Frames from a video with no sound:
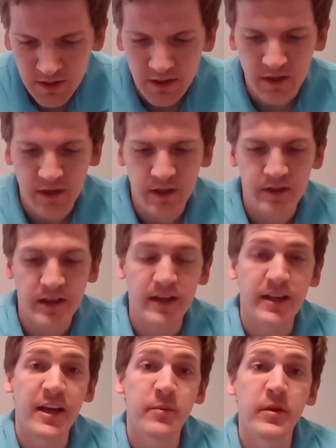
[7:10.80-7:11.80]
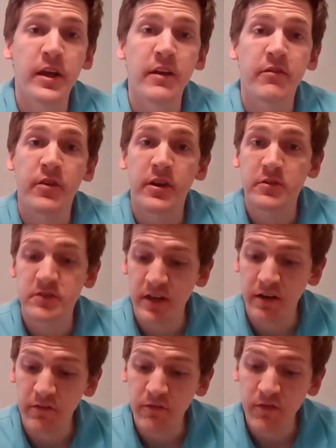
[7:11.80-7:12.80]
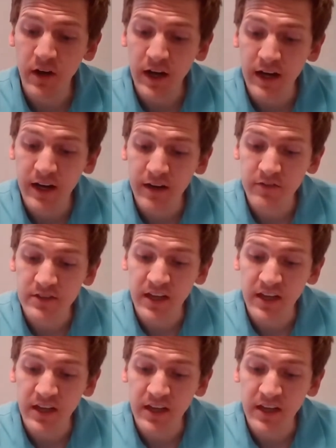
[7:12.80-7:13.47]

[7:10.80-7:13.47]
And that gave me a frequency of 5